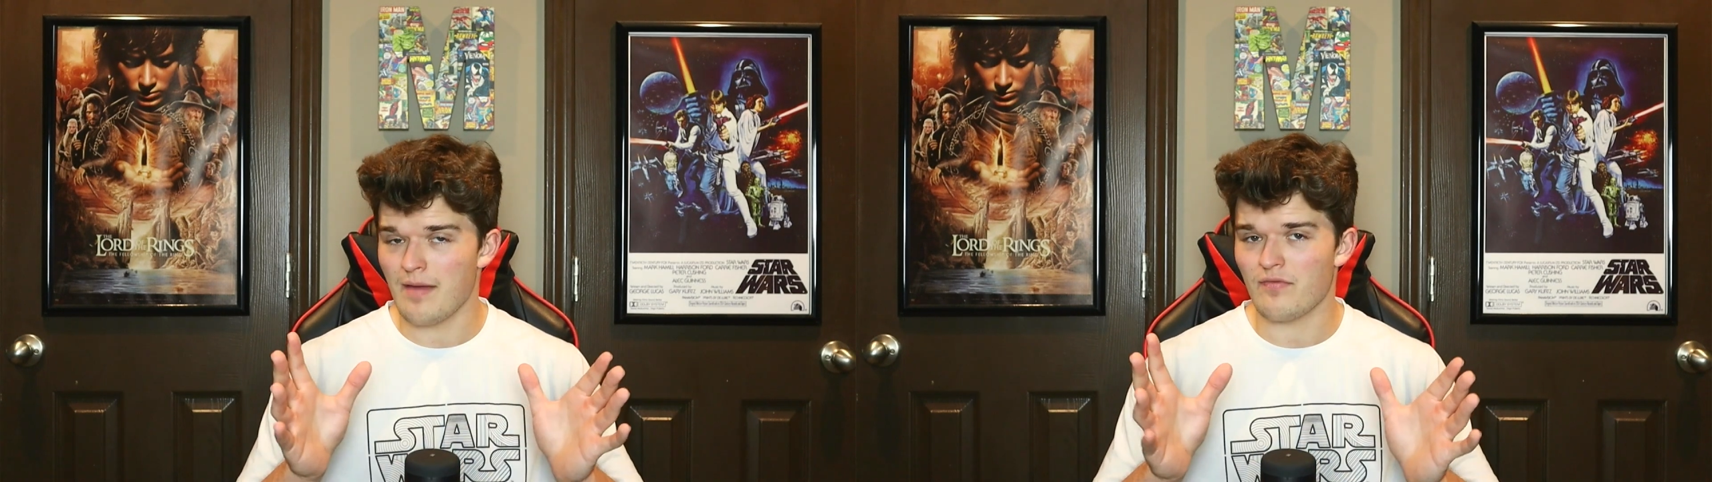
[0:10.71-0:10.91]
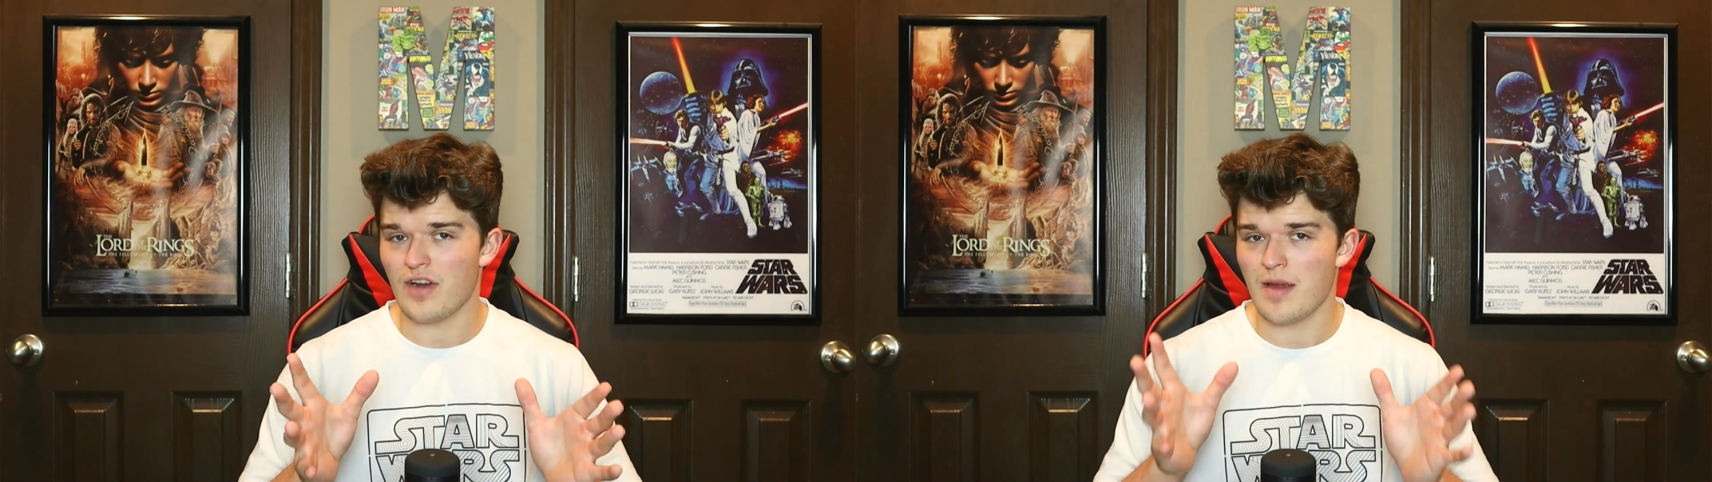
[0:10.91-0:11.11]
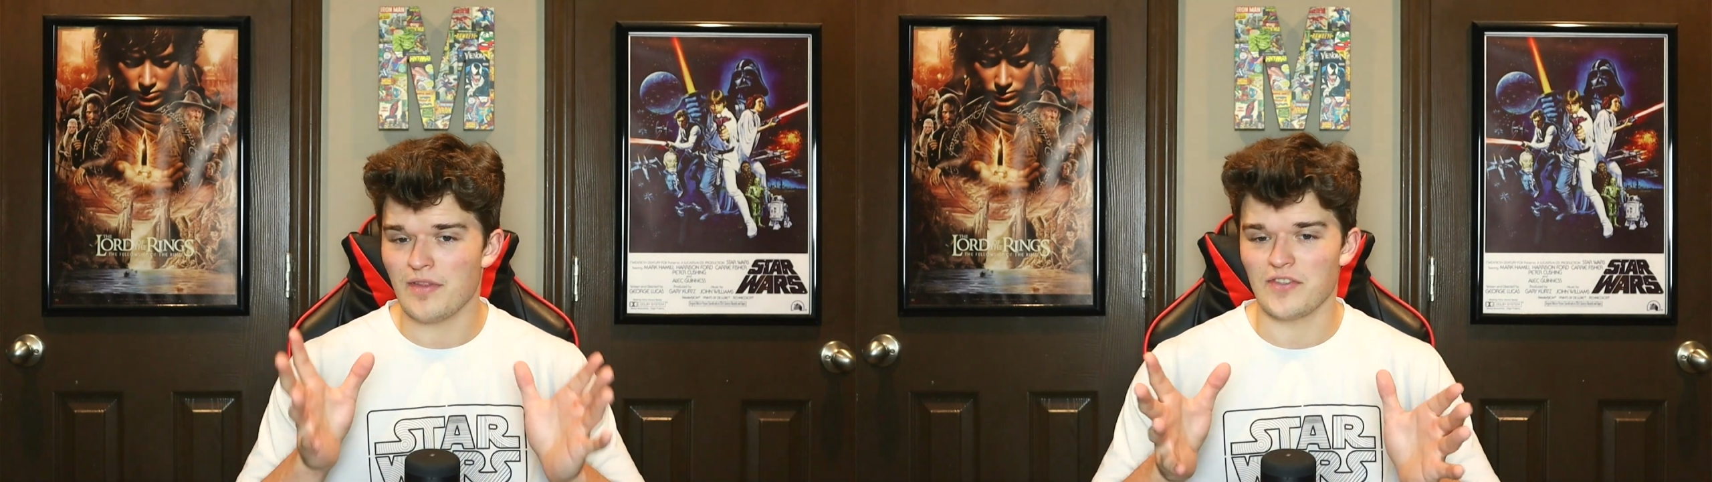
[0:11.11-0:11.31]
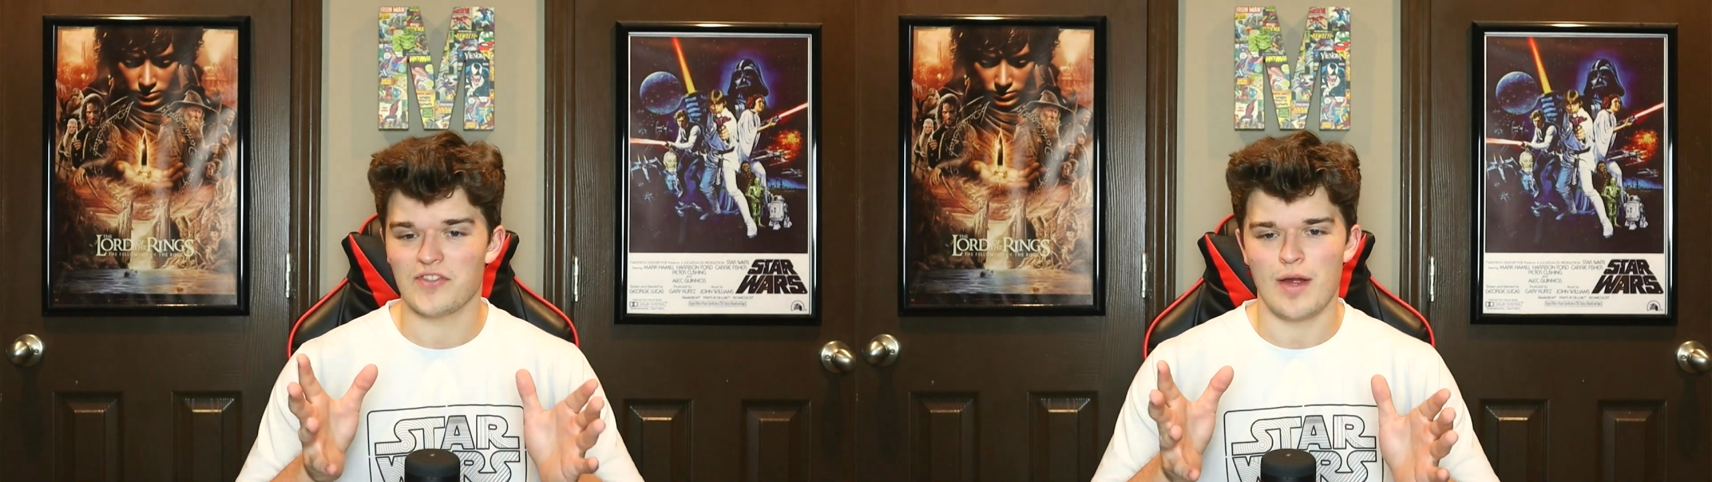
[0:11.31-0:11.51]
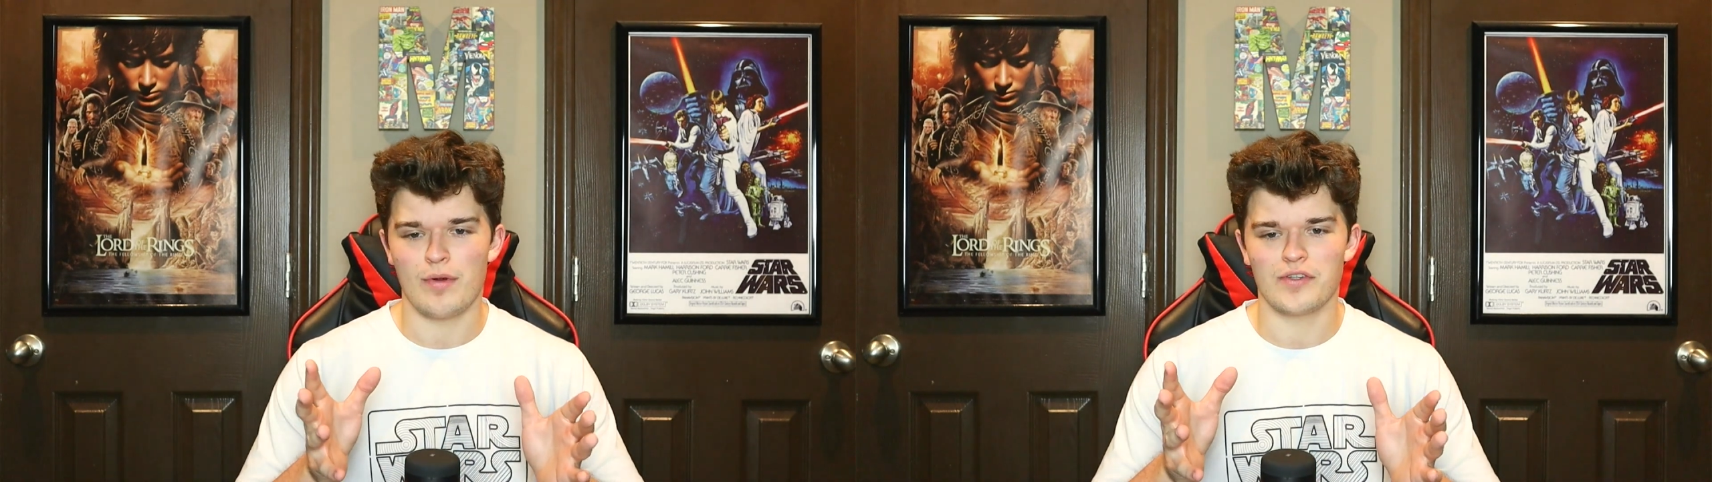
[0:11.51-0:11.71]
frame of the
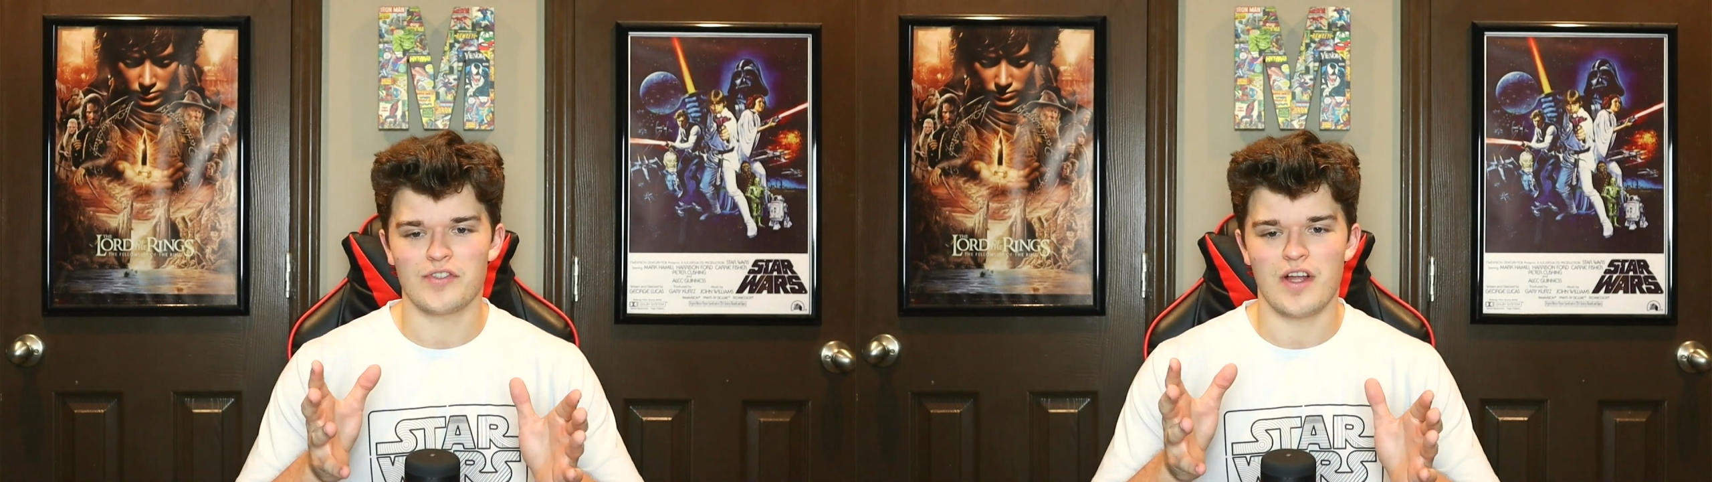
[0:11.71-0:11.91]
Skywalker saga,